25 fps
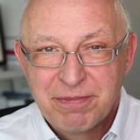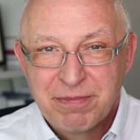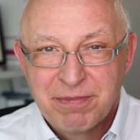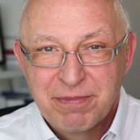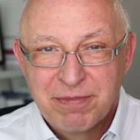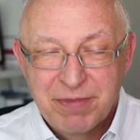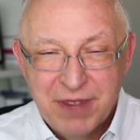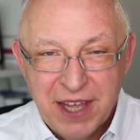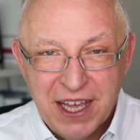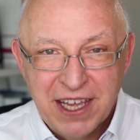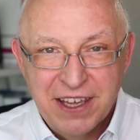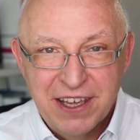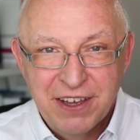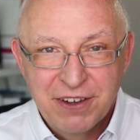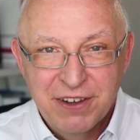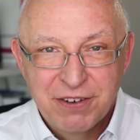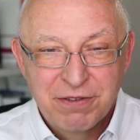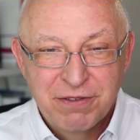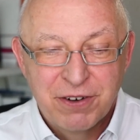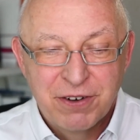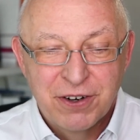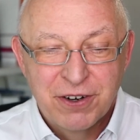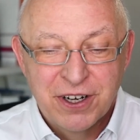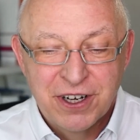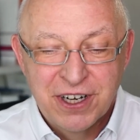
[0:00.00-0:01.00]
thank you
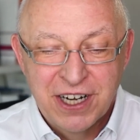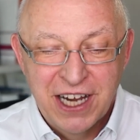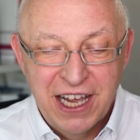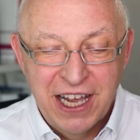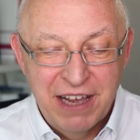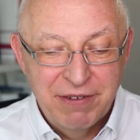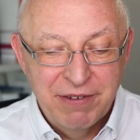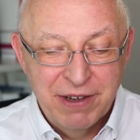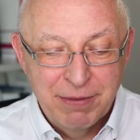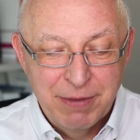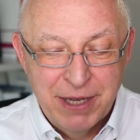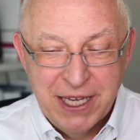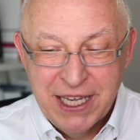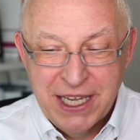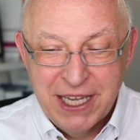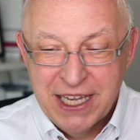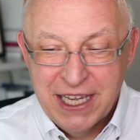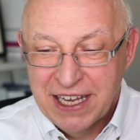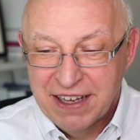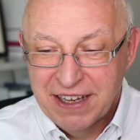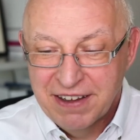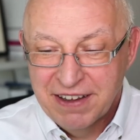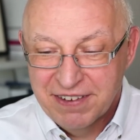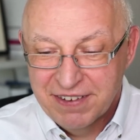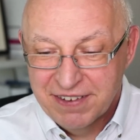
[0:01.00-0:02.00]
for having me,
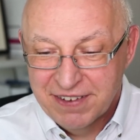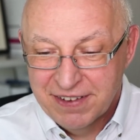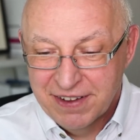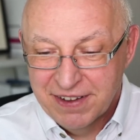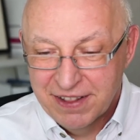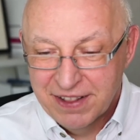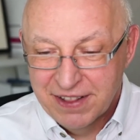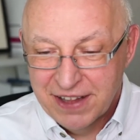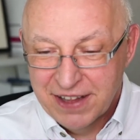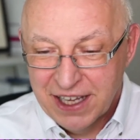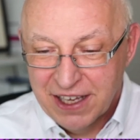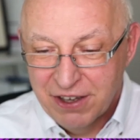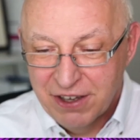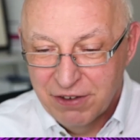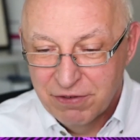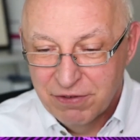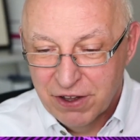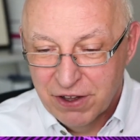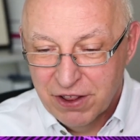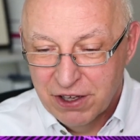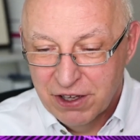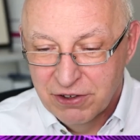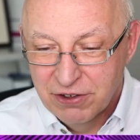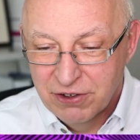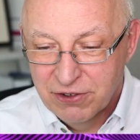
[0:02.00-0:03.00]
and thank you for
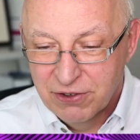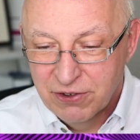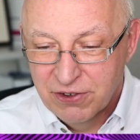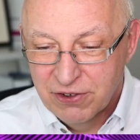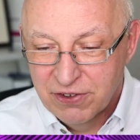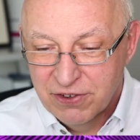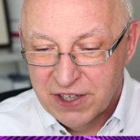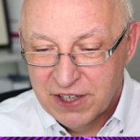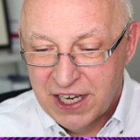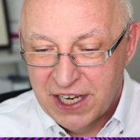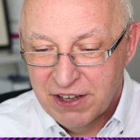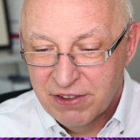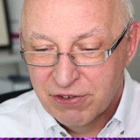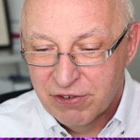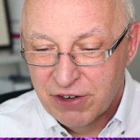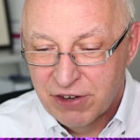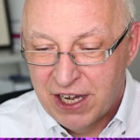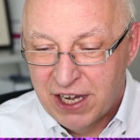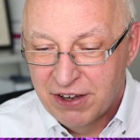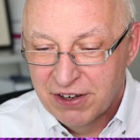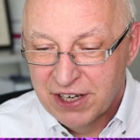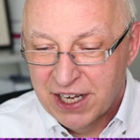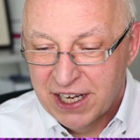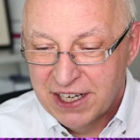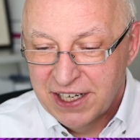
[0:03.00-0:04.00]
those who stayed
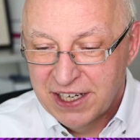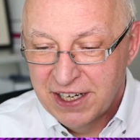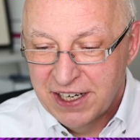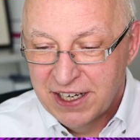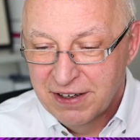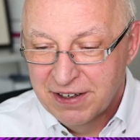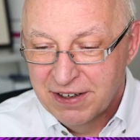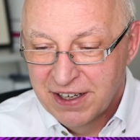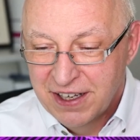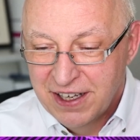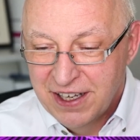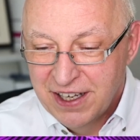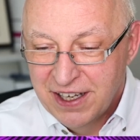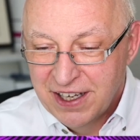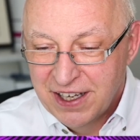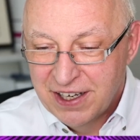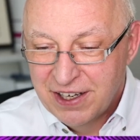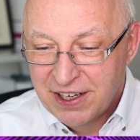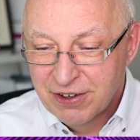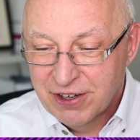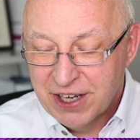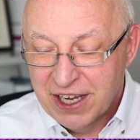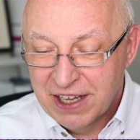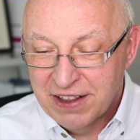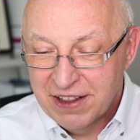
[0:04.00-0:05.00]
throughout. I didn't
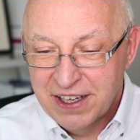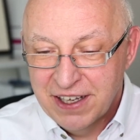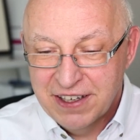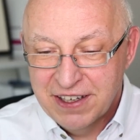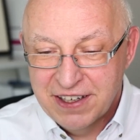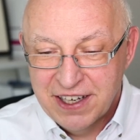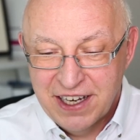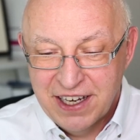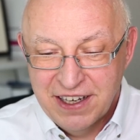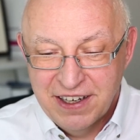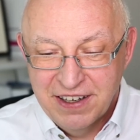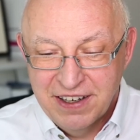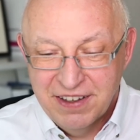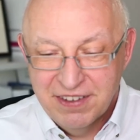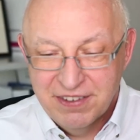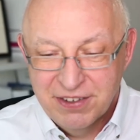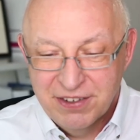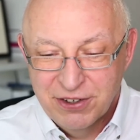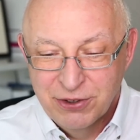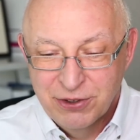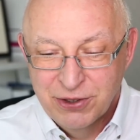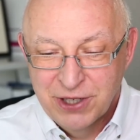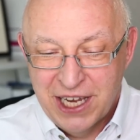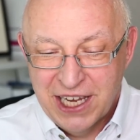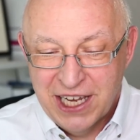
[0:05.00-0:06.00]
look at the attendees
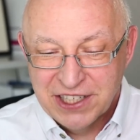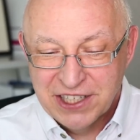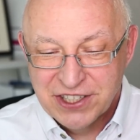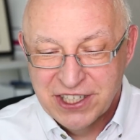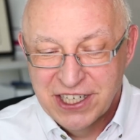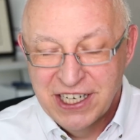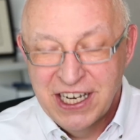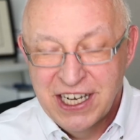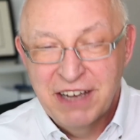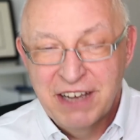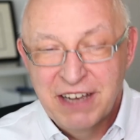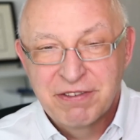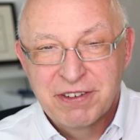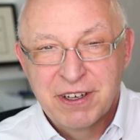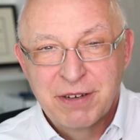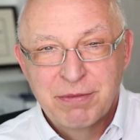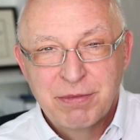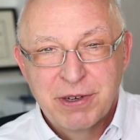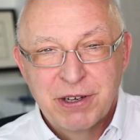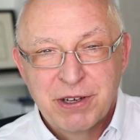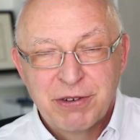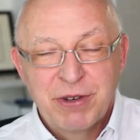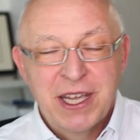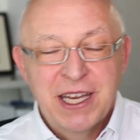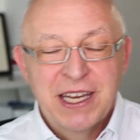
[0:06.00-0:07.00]
who actually left in
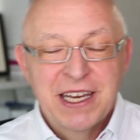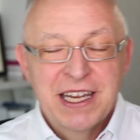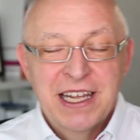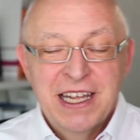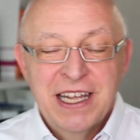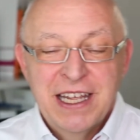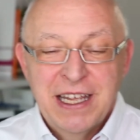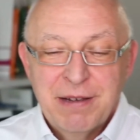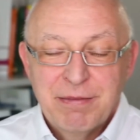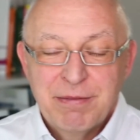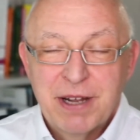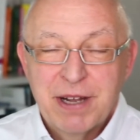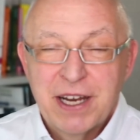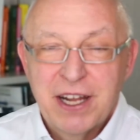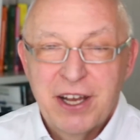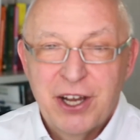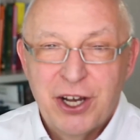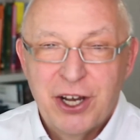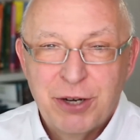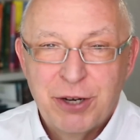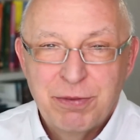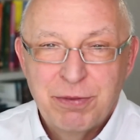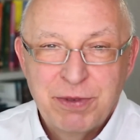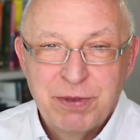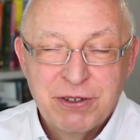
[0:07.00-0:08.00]
between, but I
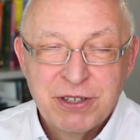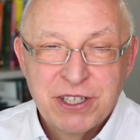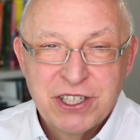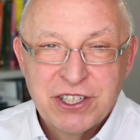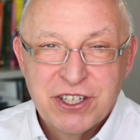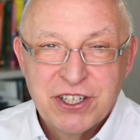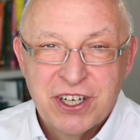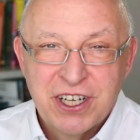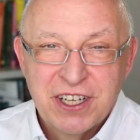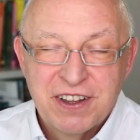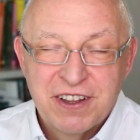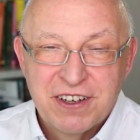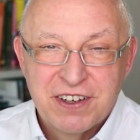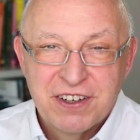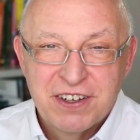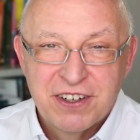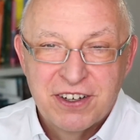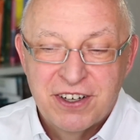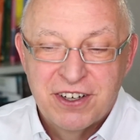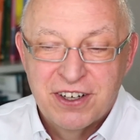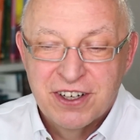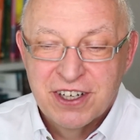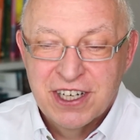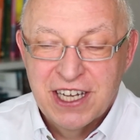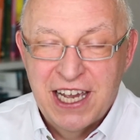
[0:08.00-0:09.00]
hope you enjoyed the
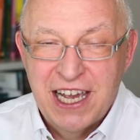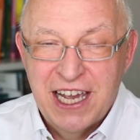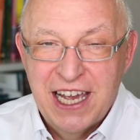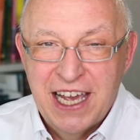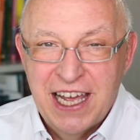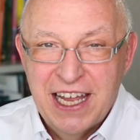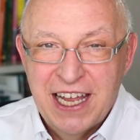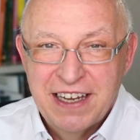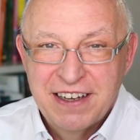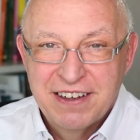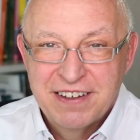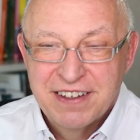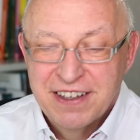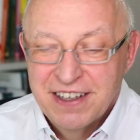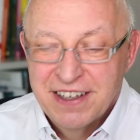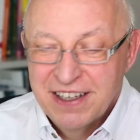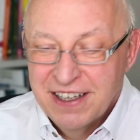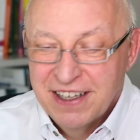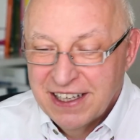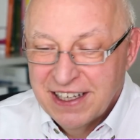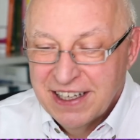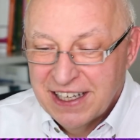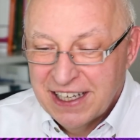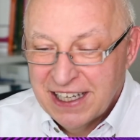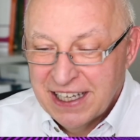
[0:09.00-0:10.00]
talk, and
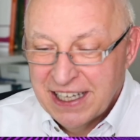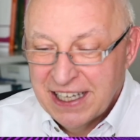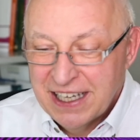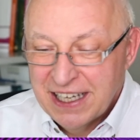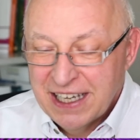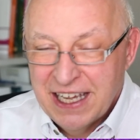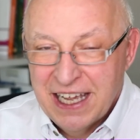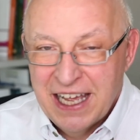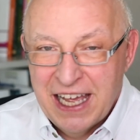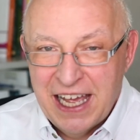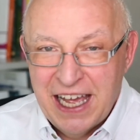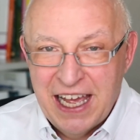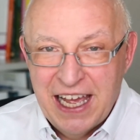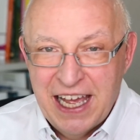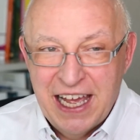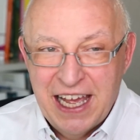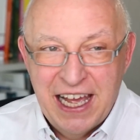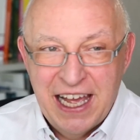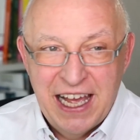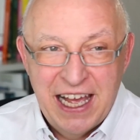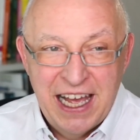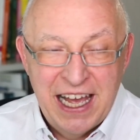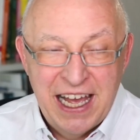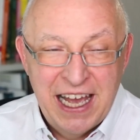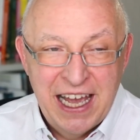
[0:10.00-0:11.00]

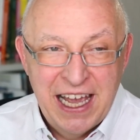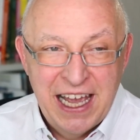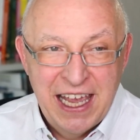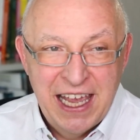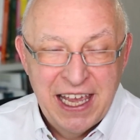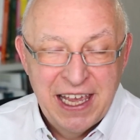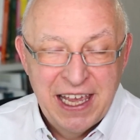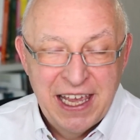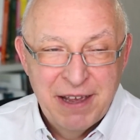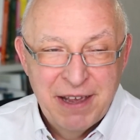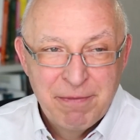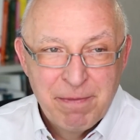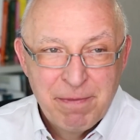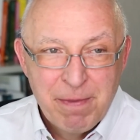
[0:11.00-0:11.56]
I